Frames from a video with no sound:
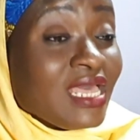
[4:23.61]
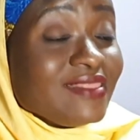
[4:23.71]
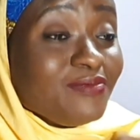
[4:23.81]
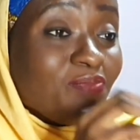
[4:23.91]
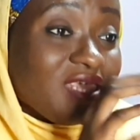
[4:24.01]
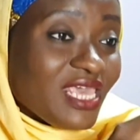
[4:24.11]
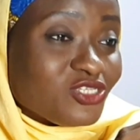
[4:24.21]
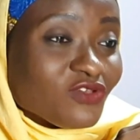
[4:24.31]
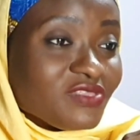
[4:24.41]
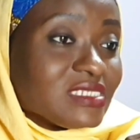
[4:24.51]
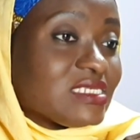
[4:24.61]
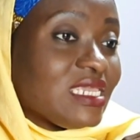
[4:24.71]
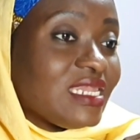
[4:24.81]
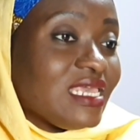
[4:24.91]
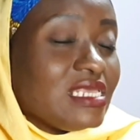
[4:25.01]
the pH of the
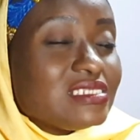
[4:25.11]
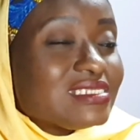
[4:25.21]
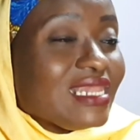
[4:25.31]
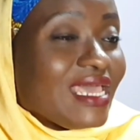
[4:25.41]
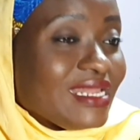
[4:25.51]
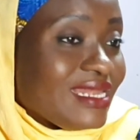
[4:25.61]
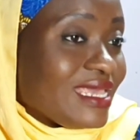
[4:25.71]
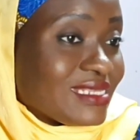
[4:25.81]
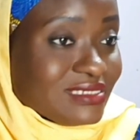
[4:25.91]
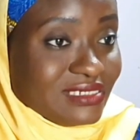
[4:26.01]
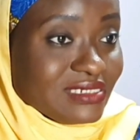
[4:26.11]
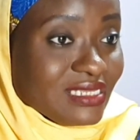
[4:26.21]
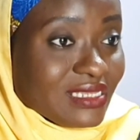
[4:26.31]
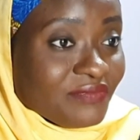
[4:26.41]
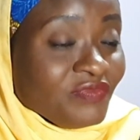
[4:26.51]
skin is slightly acidic,